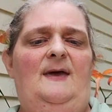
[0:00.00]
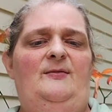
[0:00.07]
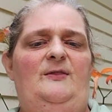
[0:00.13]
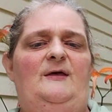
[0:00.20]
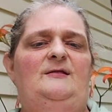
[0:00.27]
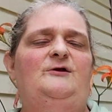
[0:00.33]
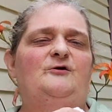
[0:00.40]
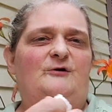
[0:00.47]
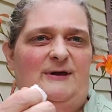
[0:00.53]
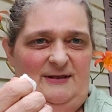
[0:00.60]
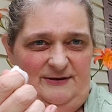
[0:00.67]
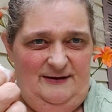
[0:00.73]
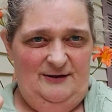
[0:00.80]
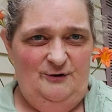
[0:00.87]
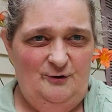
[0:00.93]
And then you
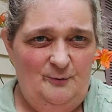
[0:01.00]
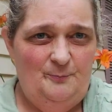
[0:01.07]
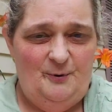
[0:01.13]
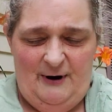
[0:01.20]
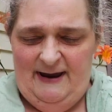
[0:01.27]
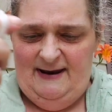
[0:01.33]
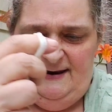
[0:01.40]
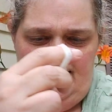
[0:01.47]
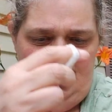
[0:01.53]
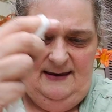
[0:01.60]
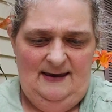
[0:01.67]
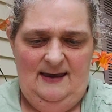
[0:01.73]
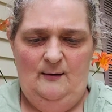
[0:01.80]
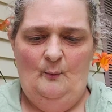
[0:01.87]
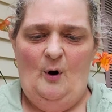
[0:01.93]
continue to braid,
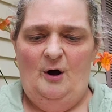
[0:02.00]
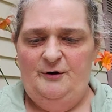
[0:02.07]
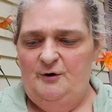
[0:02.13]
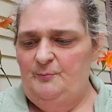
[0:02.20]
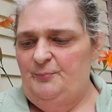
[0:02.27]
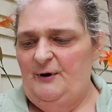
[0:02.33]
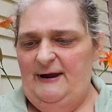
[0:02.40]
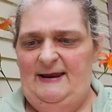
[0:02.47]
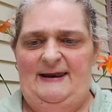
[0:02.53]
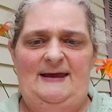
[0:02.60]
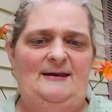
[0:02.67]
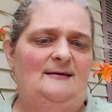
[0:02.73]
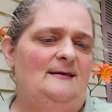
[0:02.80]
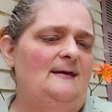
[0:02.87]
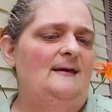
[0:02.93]
and while you're
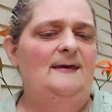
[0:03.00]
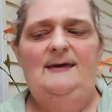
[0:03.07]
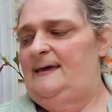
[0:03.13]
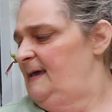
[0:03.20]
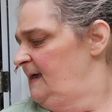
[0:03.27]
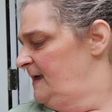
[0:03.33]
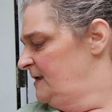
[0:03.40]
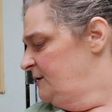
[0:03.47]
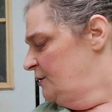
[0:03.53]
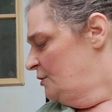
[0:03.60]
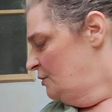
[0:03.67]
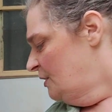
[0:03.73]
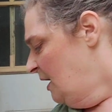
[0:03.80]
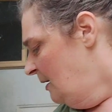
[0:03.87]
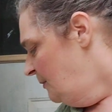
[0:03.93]
braiding,
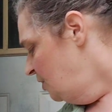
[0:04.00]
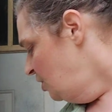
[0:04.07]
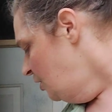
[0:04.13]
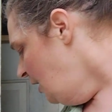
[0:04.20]
you'll come